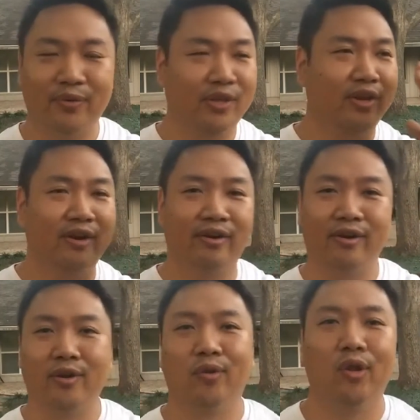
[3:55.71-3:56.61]
We hear,
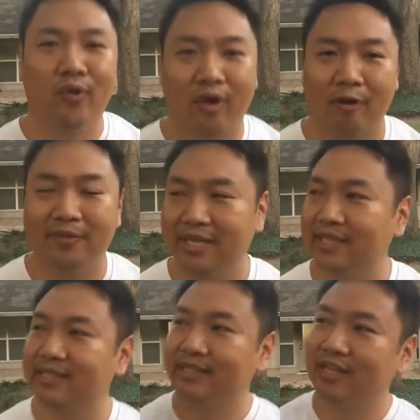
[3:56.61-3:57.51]
low carb
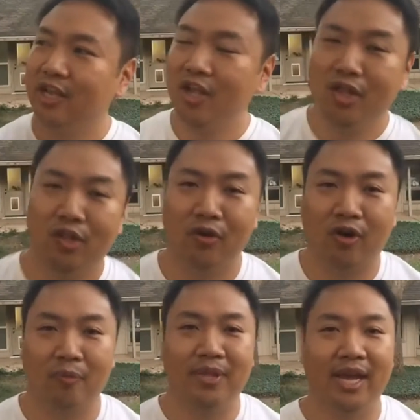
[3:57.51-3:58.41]
this and low
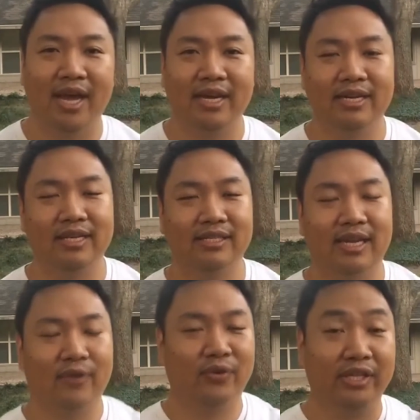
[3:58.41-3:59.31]
carb that, and is
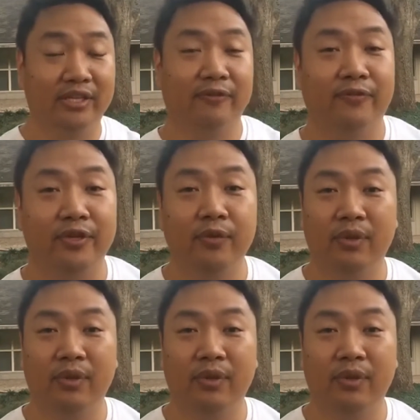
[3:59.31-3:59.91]
that really good for you? Well,